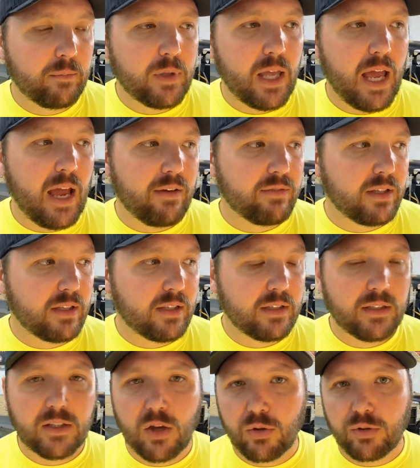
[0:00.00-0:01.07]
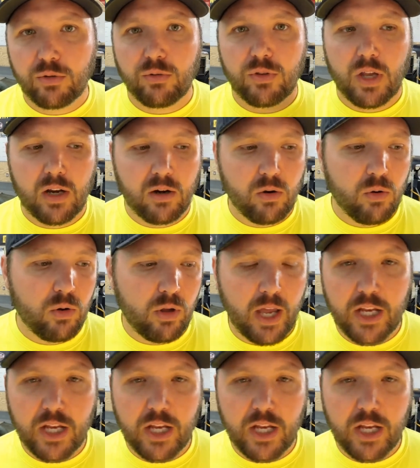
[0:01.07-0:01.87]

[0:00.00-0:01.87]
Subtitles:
You have to go through their whole